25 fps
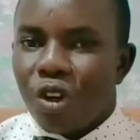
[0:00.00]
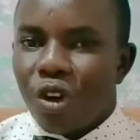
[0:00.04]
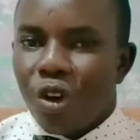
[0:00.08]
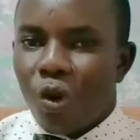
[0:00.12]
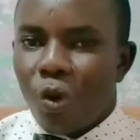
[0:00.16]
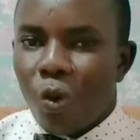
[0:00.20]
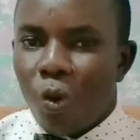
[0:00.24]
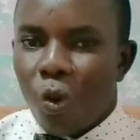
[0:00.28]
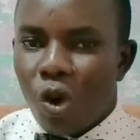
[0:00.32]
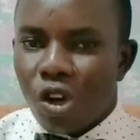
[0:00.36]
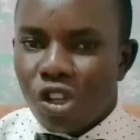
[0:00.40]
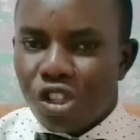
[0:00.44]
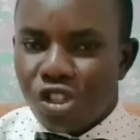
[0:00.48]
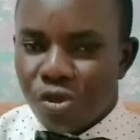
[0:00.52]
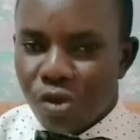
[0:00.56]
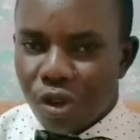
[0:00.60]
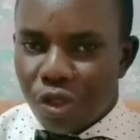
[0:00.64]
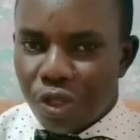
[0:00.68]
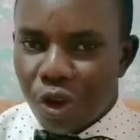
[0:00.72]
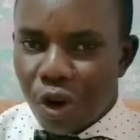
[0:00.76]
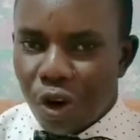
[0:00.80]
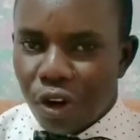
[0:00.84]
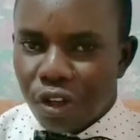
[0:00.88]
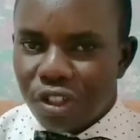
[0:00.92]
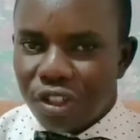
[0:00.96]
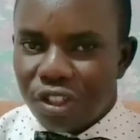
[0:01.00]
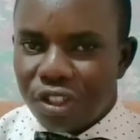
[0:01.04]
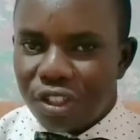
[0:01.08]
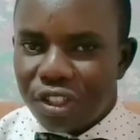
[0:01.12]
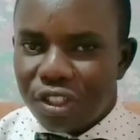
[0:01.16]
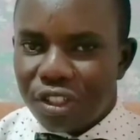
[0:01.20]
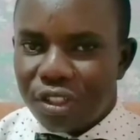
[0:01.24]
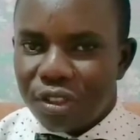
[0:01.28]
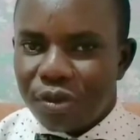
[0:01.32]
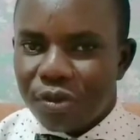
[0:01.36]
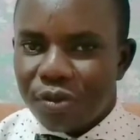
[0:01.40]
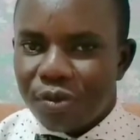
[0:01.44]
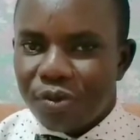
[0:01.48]
watch your thoughts,
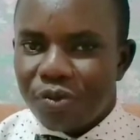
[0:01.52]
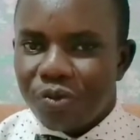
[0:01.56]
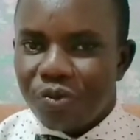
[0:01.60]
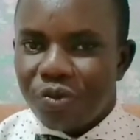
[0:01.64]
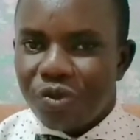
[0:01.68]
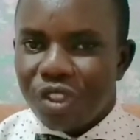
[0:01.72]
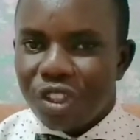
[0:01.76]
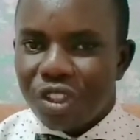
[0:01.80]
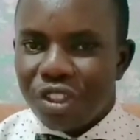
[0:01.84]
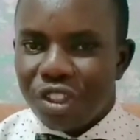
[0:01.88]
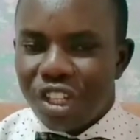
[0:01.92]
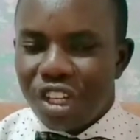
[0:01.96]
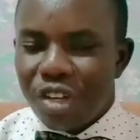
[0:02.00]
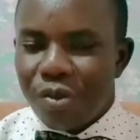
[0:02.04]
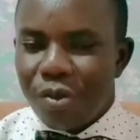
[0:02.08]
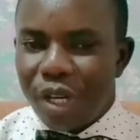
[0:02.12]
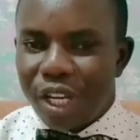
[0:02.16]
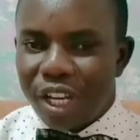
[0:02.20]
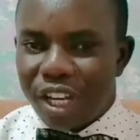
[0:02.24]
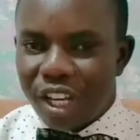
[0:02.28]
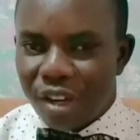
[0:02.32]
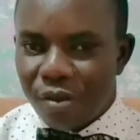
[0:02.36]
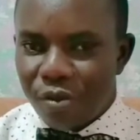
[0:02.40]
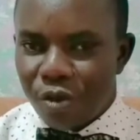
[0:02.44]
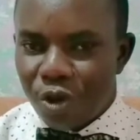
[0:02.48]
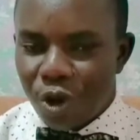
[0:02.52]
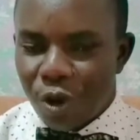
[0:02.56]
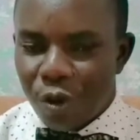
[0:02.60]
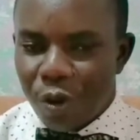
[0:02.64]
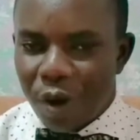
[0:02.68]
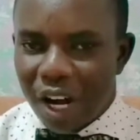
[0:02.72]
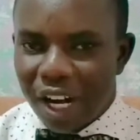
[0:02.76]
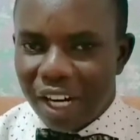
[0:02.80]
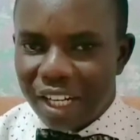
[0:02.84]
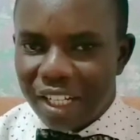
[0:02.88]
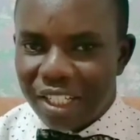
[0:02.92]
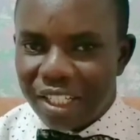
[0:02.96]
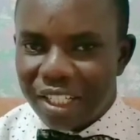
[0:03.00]
they become your
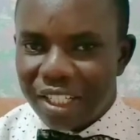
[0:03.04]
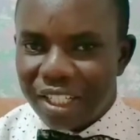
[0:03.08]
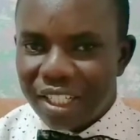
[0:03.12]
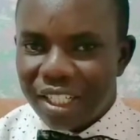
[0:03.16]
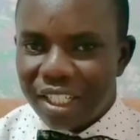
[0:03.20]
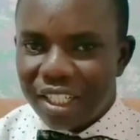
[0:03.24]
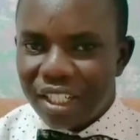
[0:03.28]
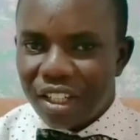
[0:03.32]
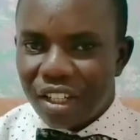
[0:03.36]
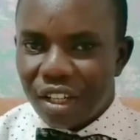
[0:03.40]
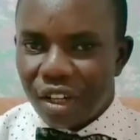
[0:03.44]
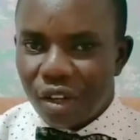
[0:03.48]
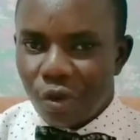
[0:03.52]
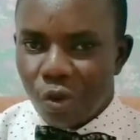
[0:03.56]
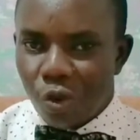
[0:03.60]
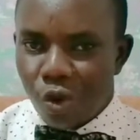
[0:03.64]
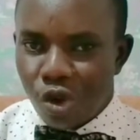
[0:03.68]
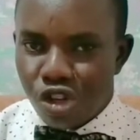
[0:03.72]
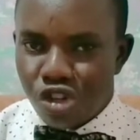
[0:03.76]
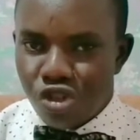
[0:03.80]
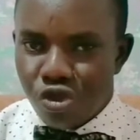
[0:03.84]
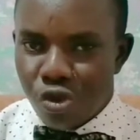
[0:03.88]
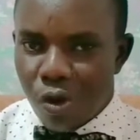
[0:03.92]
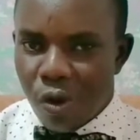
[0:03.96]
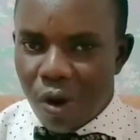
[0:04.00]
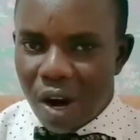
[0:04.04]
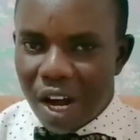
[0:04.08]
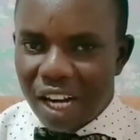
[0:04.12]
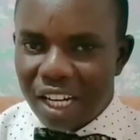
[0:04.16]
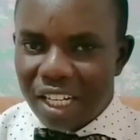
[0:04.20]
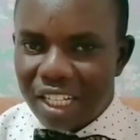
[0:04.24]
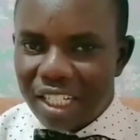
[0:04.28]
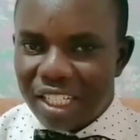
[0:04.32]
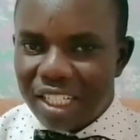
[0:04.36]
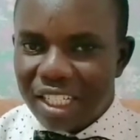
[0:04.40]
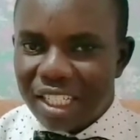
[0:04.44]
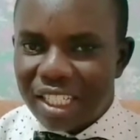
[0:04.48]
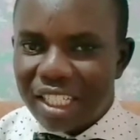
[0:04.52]
words. Watch your
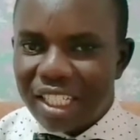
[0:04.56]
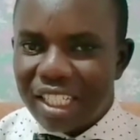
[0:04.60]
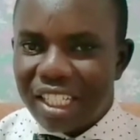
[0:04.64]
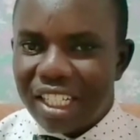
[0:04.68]
words,